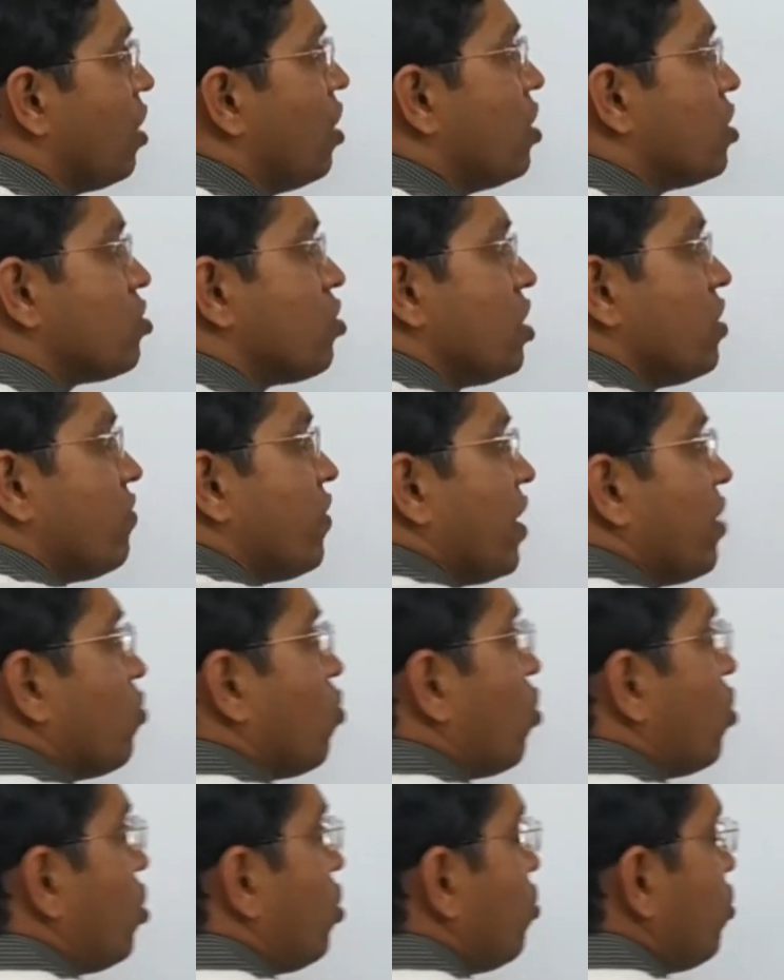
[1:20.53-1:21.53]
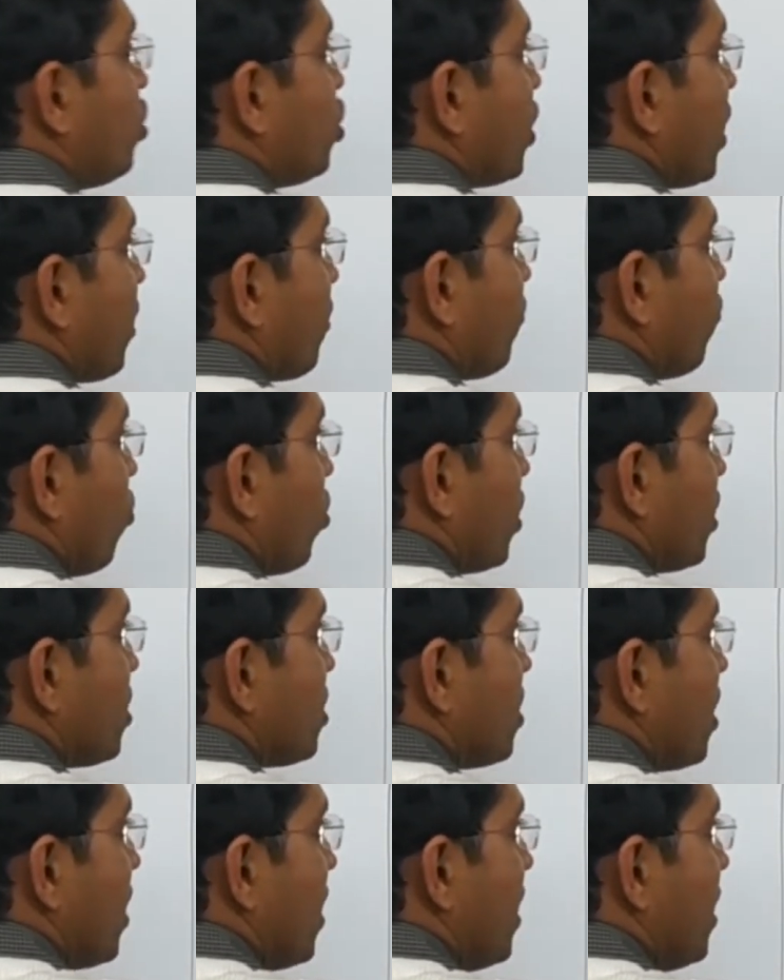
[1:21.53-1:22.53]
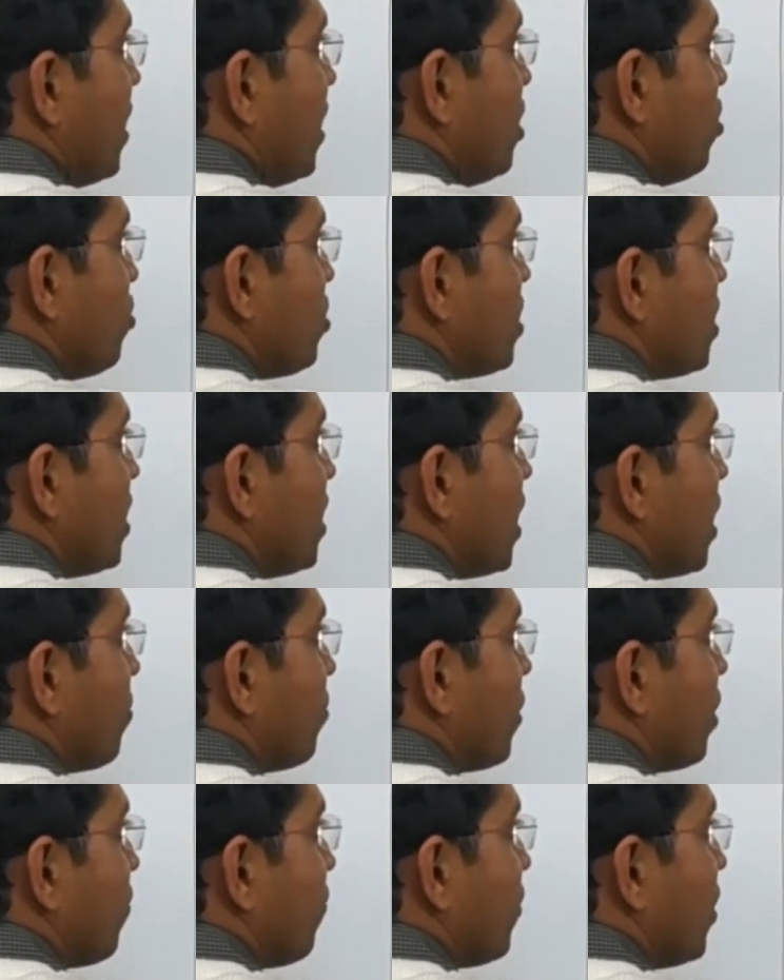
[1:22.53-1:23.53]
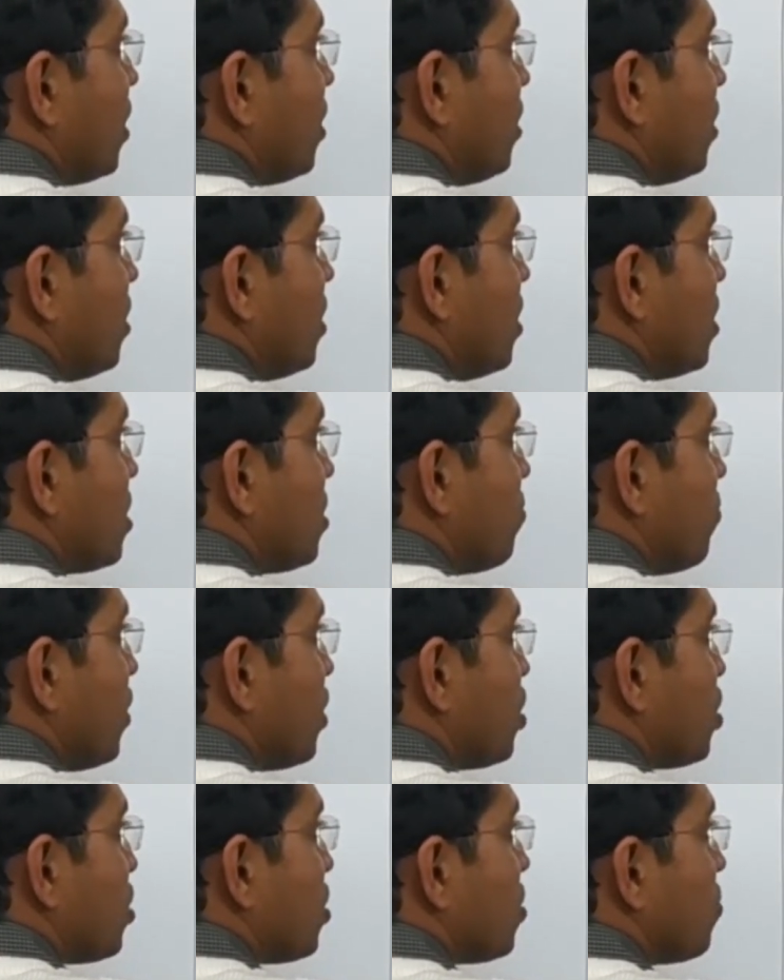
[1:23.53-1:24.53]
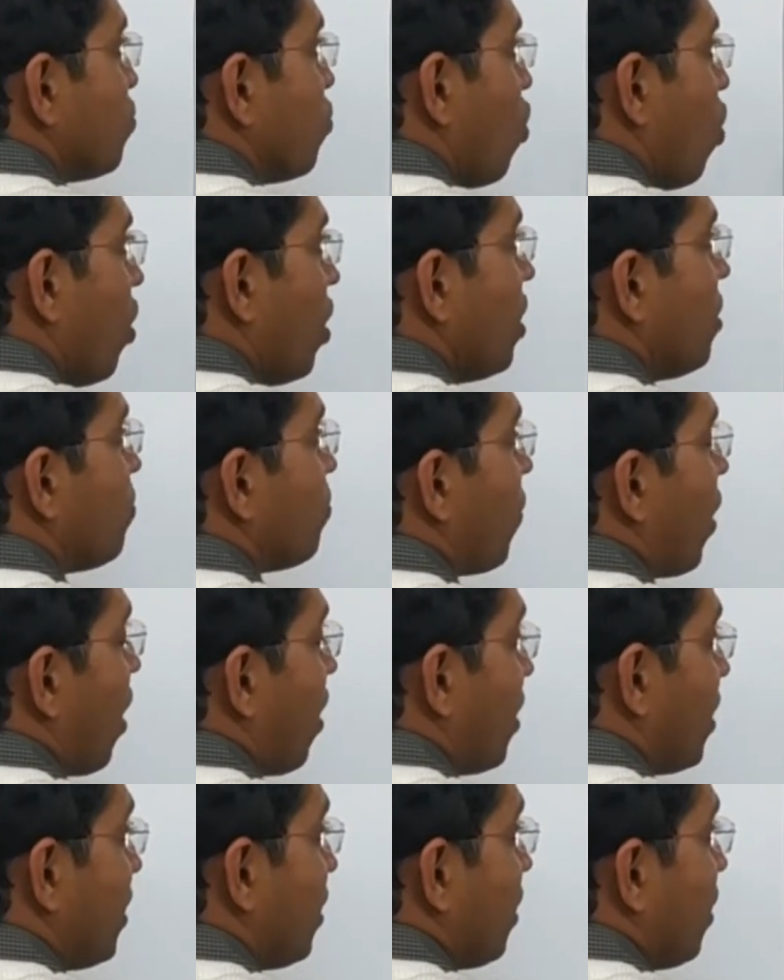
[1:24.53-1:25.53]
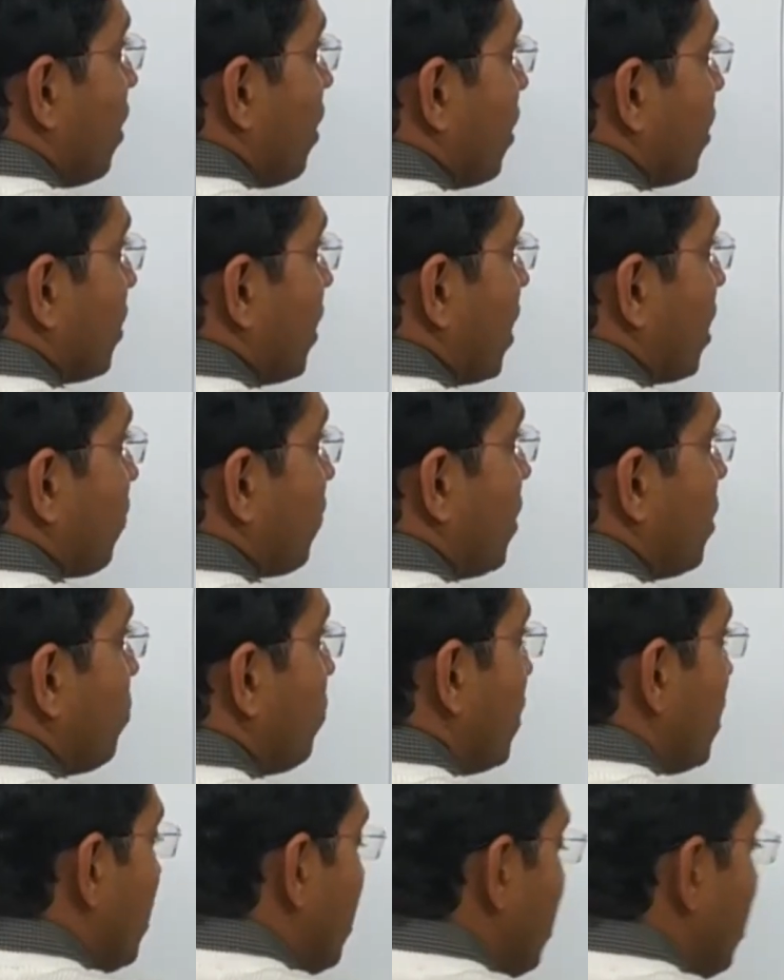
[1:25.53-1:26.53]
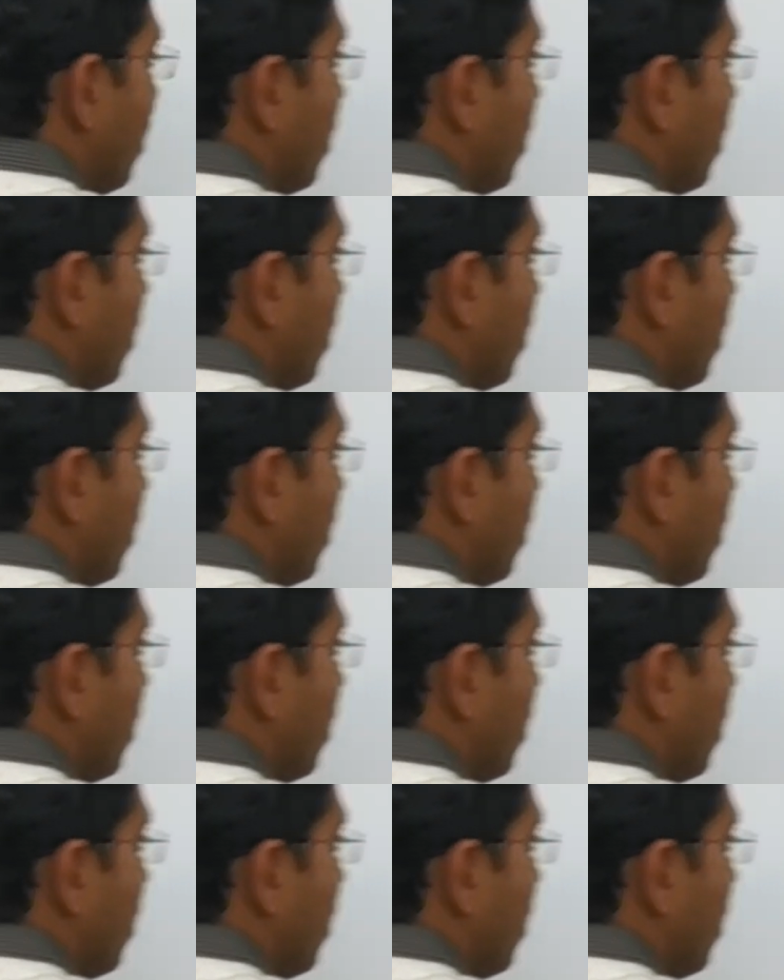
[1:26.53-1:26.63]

So if I want to check what is the induced EMF in this much small part, that will be